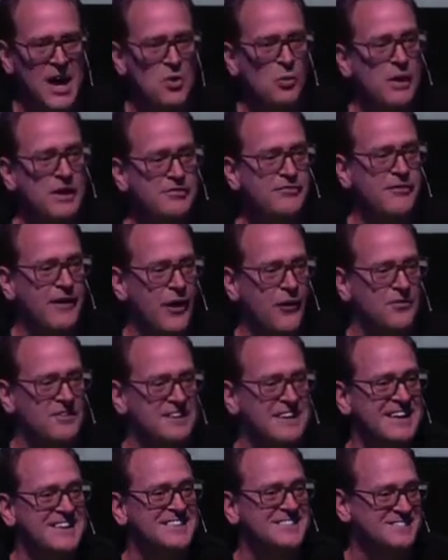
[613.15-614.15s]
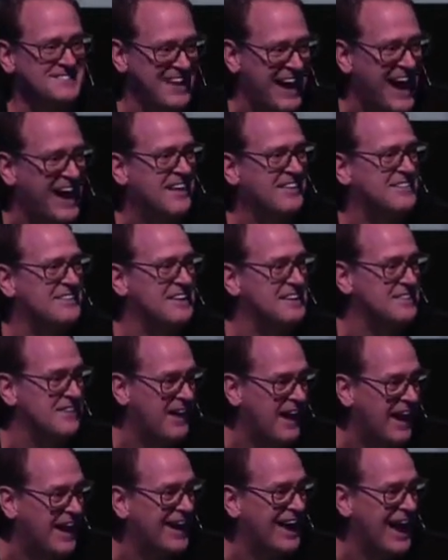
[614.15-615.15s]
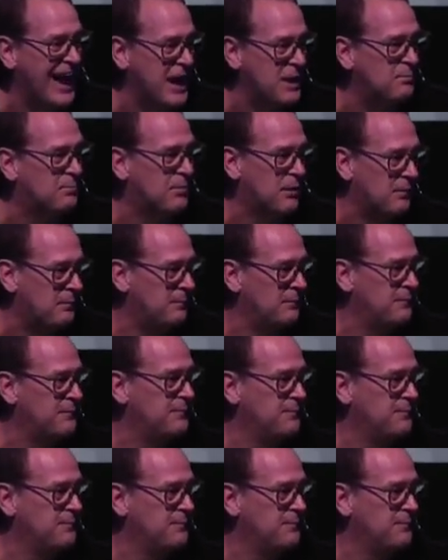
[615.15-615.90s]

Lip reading: We felt exactly like Abram,